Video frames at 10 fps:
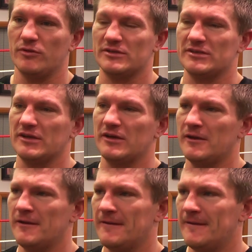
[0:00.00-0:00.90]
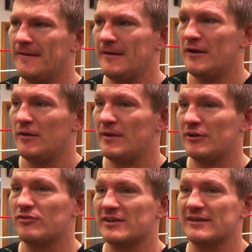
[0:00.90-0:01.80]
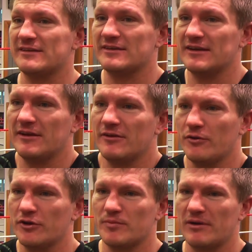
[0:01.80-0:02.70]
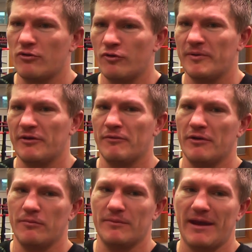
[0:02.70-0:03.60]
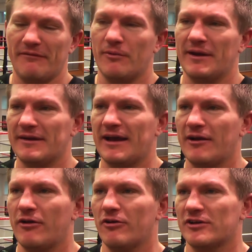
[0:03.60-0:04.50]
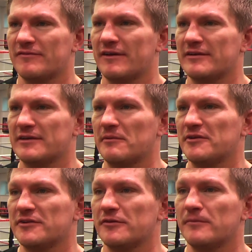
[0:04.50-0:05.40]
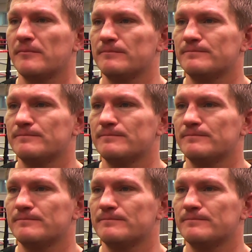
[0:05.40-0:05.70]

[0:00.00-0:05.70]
but be interesting to see. Lucas Brown could be a real heavyweight dark horse as far as I'm concerned.